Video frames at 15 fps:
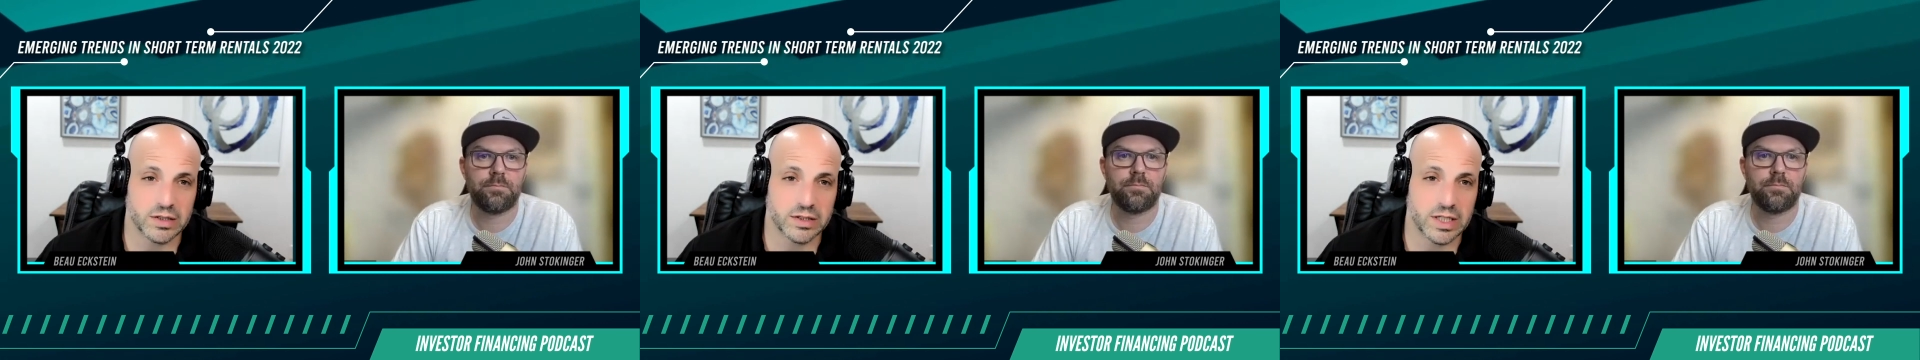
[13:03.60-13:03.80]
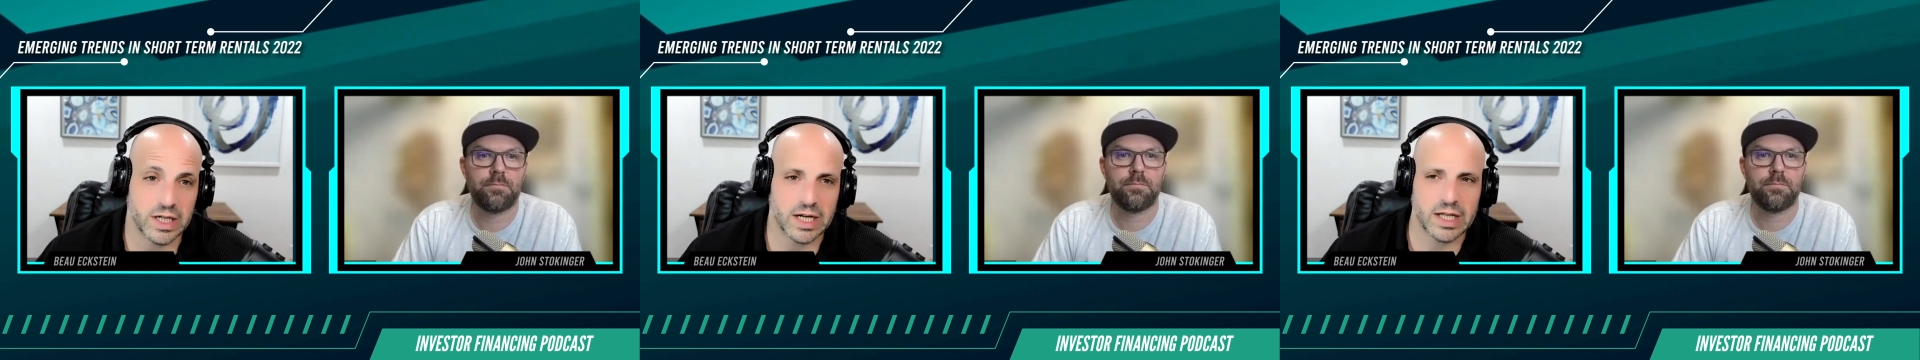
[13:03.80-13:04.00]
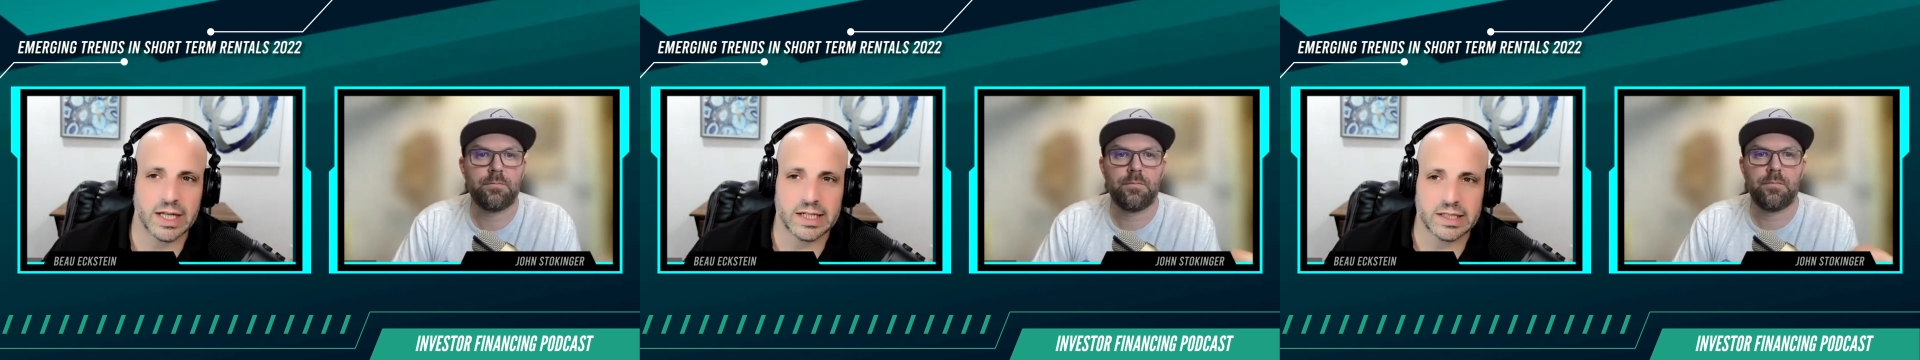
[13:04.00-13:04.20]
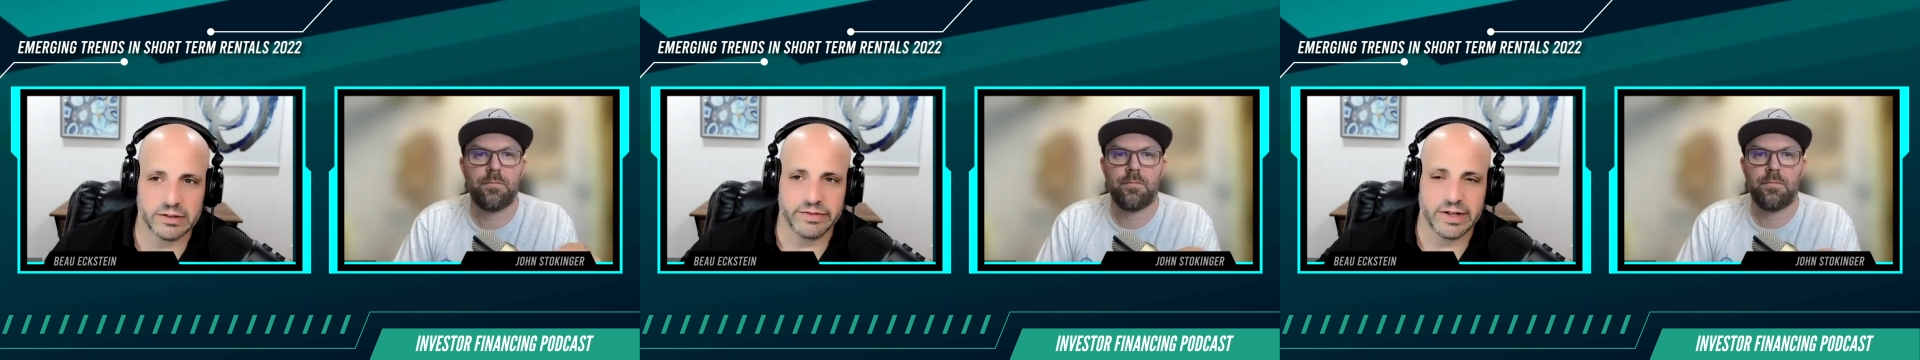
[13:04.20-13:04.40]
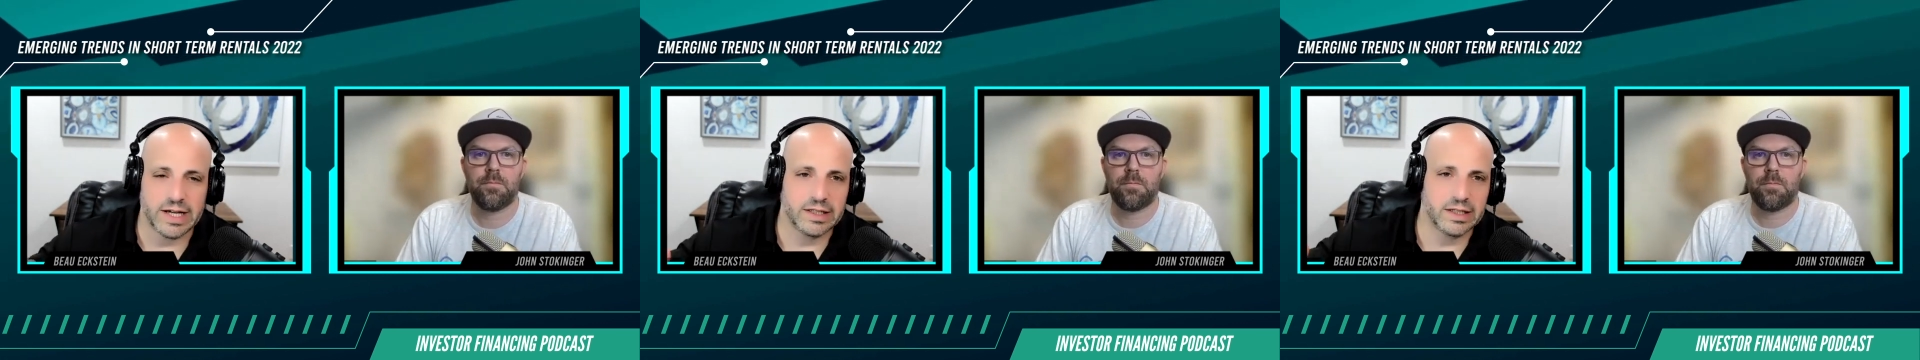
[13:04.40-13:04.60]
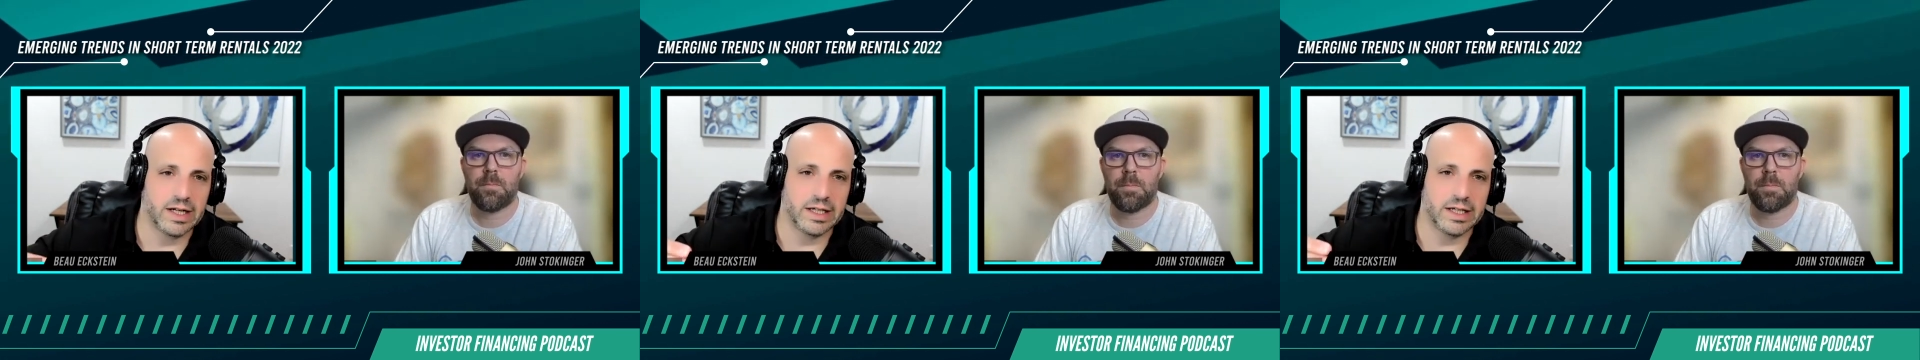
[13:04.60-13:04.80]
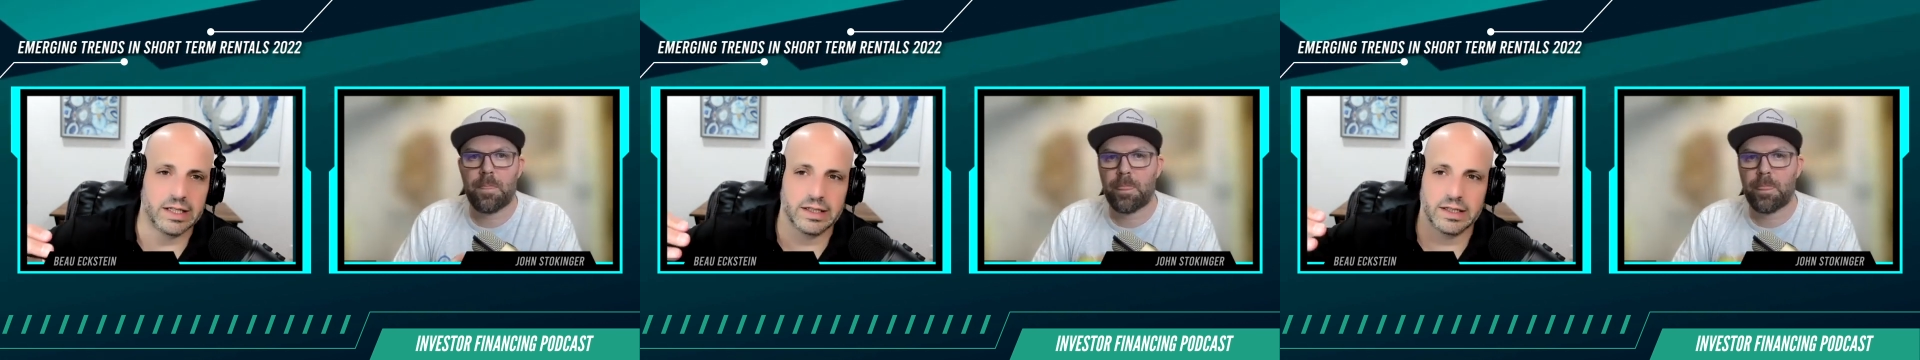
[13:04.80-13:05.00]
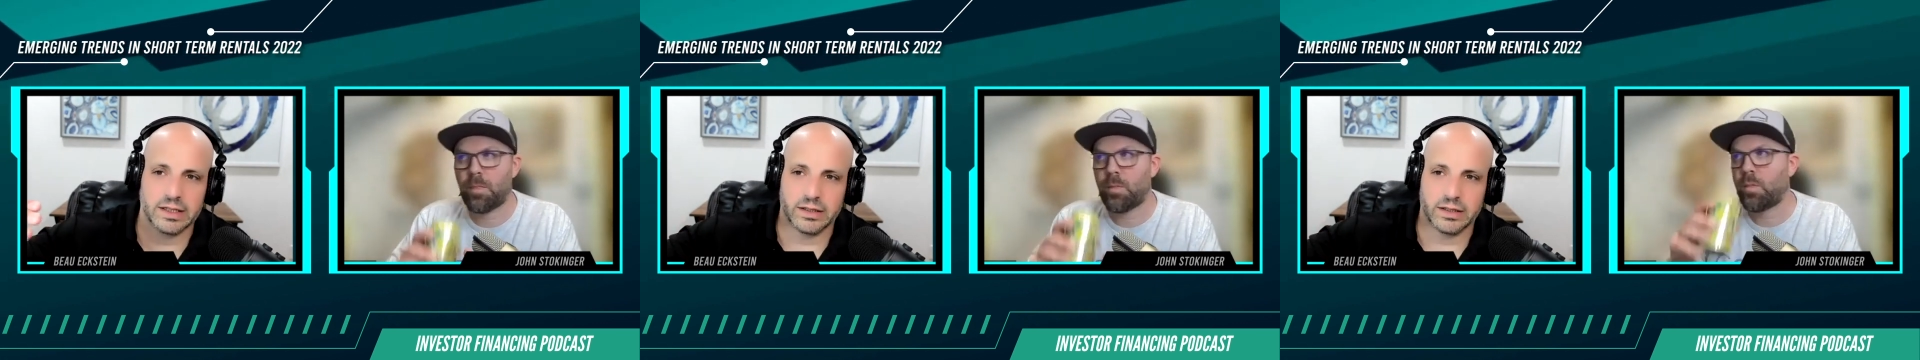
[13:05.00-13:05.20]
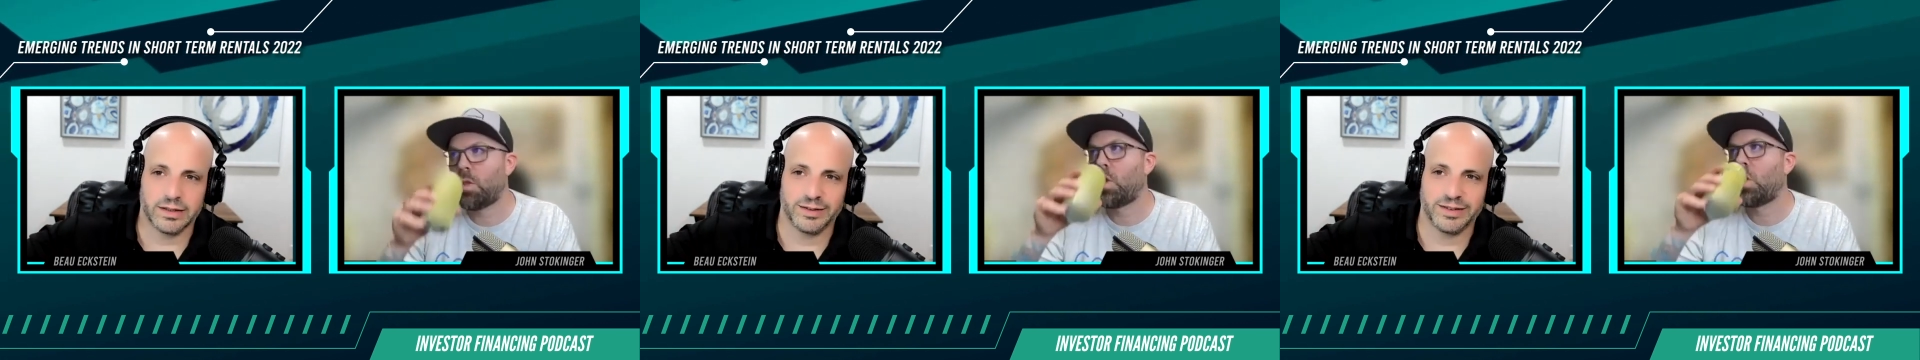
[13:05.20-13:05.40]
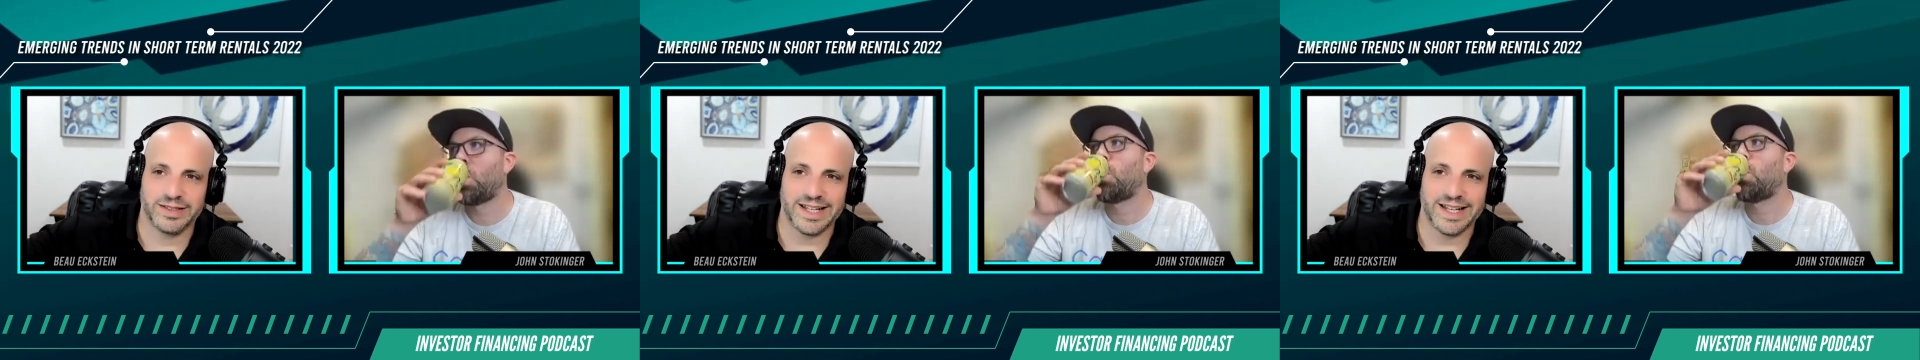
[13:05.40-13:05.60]
Speaker 1: stay. And I like the fact that I get
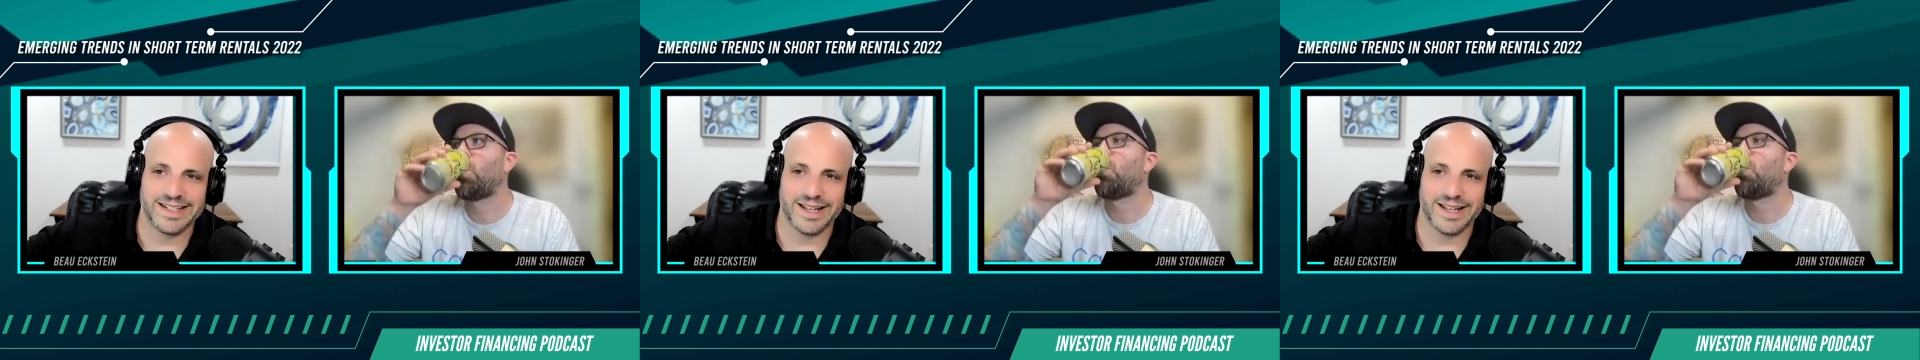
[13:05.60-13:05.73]
10,